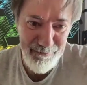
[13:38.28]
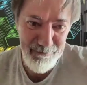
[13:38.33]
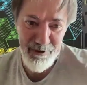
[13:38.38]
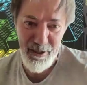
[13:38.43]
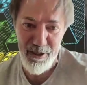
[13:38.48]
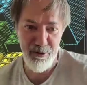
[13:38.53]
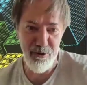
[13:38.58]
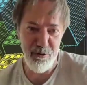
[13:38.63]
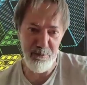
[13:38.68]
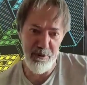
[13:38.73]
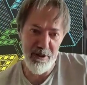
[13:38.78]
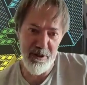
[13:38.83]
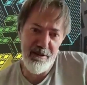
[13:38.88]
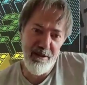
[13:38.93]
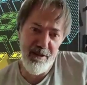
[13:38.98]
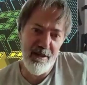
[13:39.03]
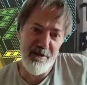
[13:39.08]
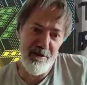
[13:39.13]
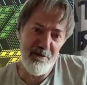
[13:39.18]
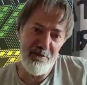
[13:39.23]
They don't pay,
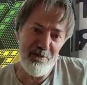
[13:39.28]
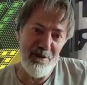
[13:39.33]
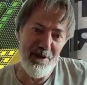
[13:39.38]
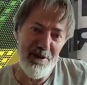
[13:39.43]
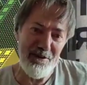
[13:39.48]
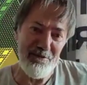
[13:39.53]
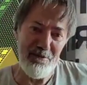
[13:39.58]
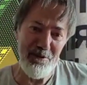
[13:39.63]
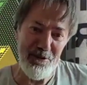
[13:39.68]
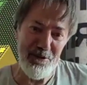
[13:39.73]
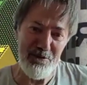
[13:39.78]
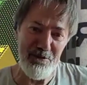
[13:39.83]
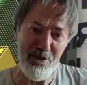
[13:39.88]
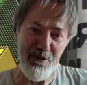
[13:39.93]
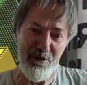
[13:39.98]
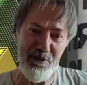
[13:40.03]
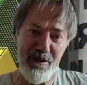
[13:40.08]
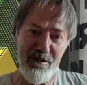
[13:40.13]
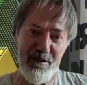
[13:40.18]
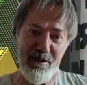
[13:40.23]
they don't pay, but you've
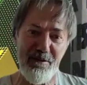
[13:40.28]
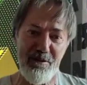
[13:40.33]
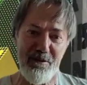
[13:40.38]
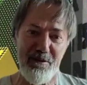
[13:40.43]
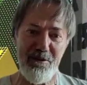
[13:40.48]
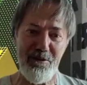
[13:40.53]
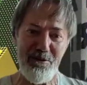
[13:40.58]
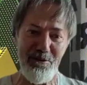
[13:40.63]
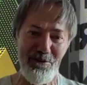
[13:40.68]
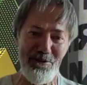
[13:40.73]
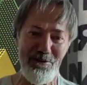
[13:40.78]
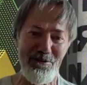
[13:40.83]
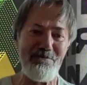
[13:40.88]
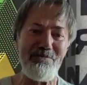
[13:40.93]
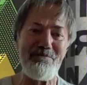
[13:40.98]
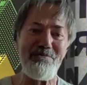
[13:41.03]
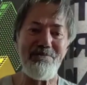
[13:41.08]
got nothing to lose.